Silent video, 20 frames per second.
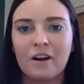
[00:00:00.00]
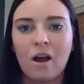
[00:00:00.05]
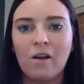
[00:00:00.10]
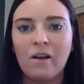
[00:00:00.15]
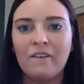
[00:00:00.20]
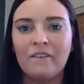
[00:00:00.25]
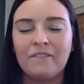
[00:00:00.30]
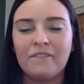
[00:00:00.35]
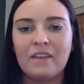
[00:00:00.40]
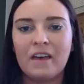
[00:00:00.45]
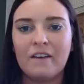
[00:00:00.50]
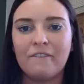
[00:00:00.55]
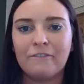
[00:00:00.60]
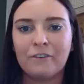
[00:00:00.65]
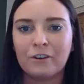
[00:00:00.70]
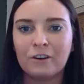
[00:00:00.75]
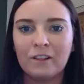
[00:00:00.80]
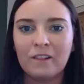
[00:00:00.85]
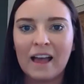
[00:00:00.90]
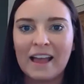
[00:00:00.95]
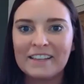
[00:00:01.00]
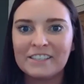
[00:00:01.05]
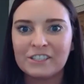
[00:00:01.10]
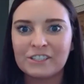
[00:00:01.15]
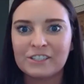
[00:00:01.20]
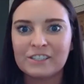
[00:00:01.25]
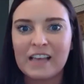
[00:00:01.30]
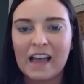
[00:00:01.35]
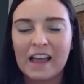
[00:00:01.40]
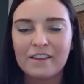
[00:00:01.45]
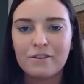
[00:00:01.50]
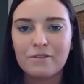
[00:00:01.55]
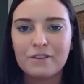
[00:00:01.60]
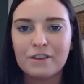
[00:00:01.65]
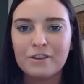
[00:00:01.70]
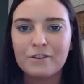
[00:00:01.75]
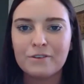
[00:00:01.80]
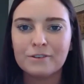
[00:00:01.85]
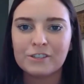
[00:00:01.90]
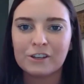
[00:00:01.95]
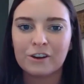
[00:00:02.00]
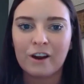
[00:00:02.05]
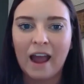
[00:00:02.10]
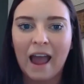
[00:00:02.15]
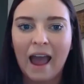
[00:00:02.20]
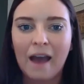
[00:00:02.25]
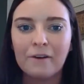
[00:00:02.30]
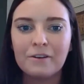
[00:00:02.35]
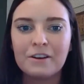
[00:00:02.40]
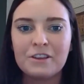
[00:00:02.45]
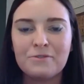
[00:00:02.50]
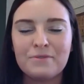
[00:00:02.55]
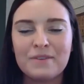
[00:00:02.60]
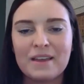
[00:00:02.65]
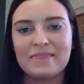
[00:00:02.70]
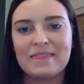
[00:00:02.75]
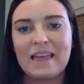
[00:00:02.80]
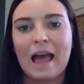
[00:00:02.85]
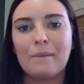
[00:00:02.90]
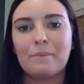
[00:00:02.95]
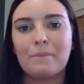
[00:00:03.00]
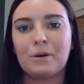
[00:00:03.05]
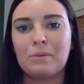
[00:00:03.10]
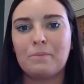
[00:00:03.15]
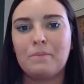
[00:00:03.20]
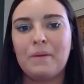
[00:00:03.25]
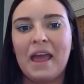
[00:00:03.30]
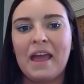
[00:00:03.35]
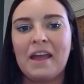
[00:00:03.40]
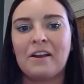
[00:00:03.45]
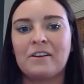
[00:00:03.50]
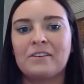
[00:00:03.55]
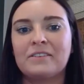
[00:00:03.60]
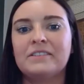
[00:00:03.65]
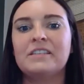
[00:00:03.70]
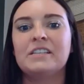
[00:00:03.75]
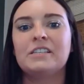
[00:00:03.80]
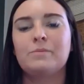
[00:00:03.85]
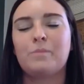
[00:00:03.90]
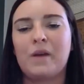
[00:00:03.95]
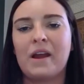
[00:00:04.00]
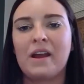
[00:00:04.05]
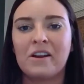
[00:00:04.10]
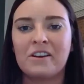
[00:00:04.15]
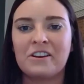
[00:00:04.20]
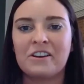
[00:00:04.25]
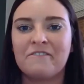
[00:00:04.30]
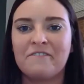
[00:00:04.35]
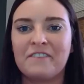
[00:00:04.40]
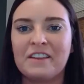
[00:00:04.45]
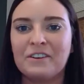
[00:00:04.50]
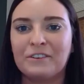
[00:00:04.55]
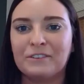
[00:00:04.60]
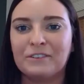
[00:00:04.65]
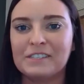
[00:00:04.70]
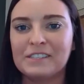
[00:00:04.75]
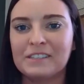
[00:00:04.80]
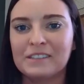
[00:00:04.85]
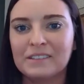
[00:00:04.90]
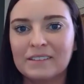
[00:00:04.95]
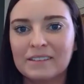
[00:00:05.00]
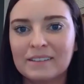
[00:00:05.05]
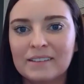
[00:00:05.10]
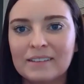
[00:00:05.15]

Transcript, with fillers: for all of the fertilizers that you use or how do you get that prepared to spray on your fields